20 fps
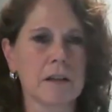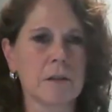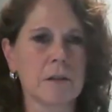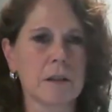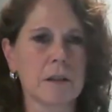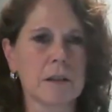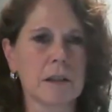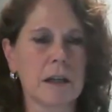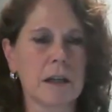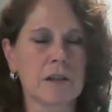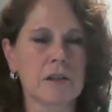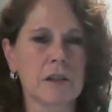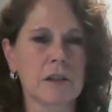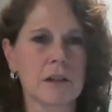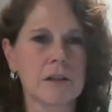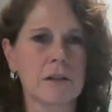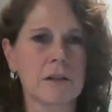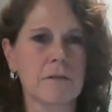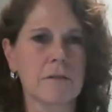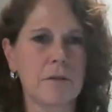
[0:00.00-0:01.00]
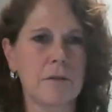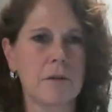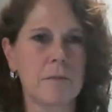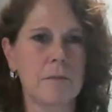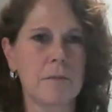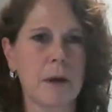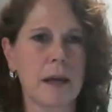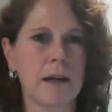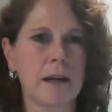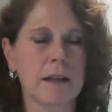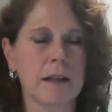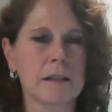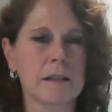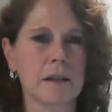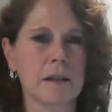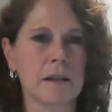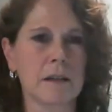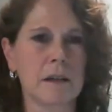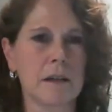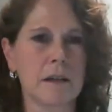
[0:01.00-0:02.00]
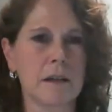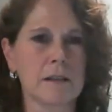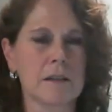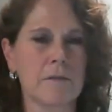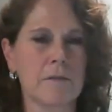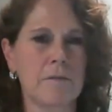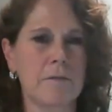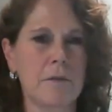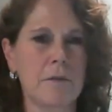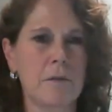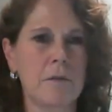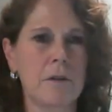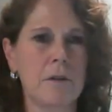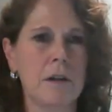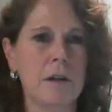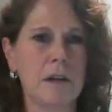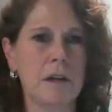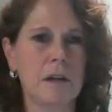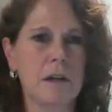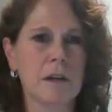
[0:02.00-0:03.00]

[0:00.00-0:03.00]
So it's not just a food bank, it's a food